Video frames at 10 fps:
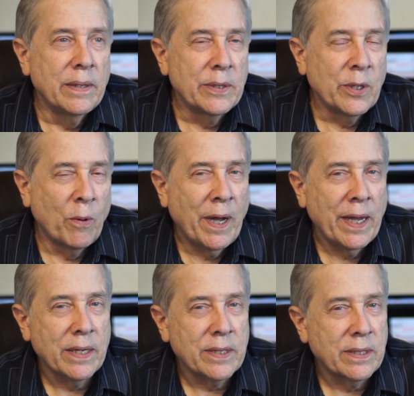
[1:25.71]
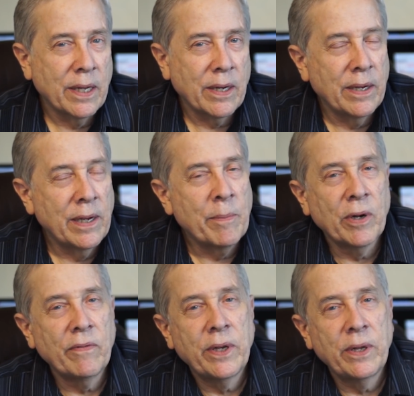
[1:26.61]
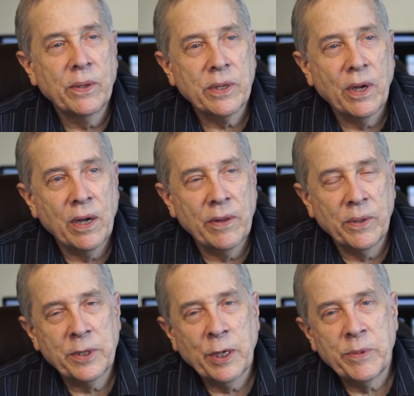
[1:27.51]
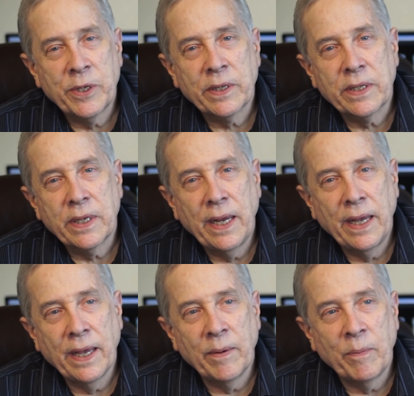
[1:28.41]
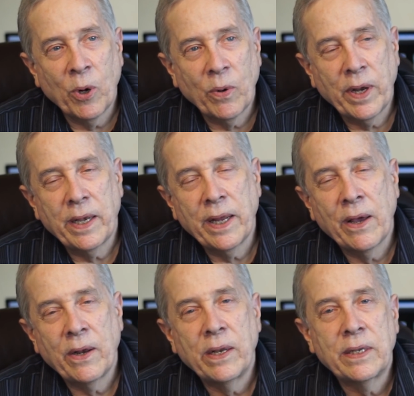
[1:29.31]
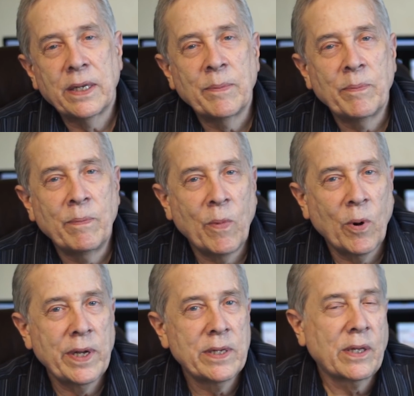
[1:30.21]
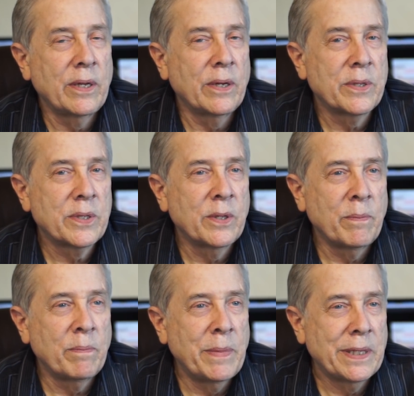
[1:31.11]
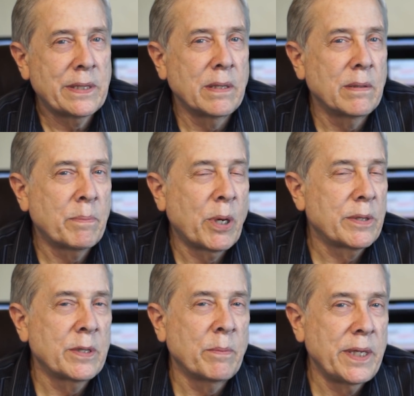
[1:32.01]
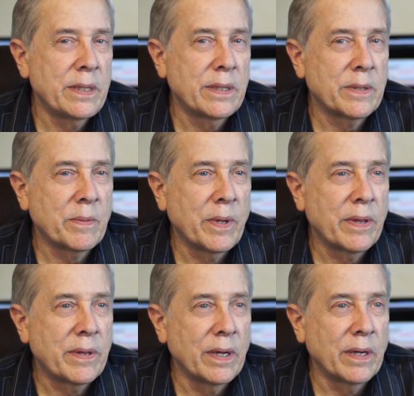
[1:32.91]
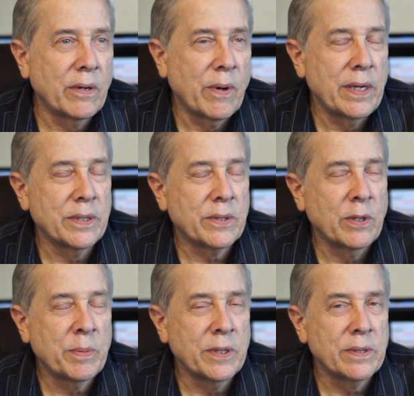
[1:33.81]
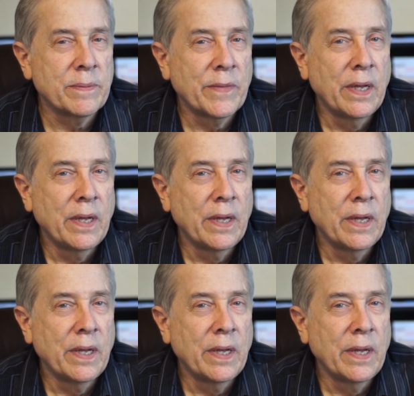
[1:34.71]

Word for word: So Mike has done a number of videos on those subjects and broken it down into more easily understood bits and parts and pieces with uh, great descriptions.